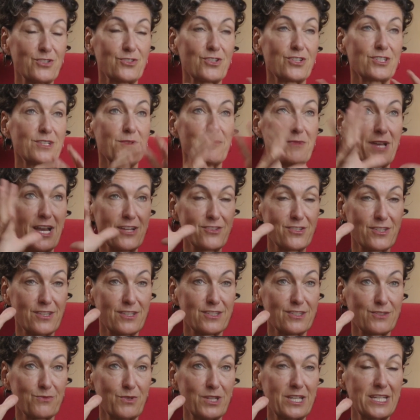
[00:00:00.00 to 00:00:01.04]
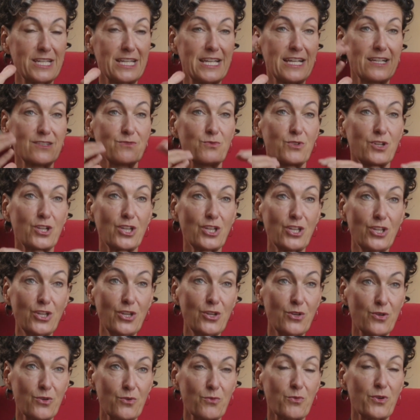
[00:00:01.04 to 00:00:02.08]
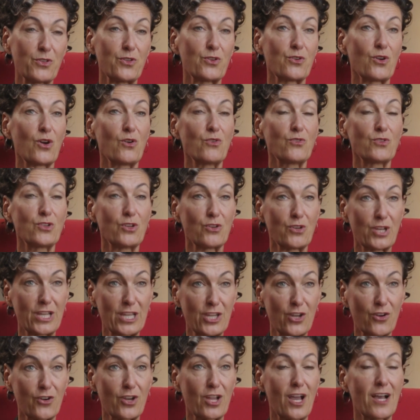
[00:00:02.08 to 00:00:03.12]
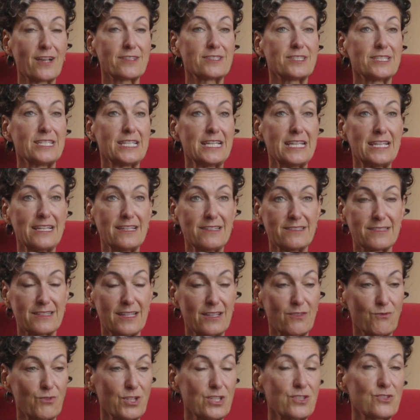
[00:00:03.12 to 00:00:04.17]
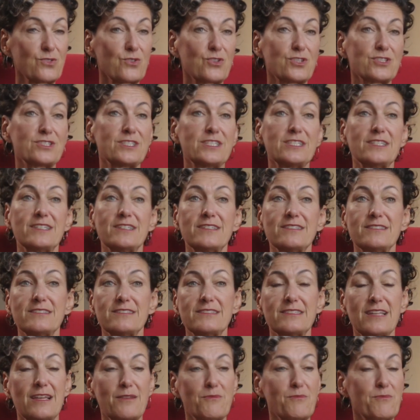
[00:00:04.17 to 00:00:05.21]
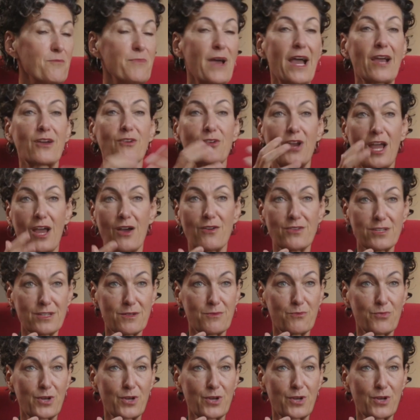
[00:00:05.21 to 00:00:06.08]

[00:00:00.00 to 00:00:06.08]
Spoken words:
start to imagine this is what it needs, what are you, with your own unique curiosities and resources and background,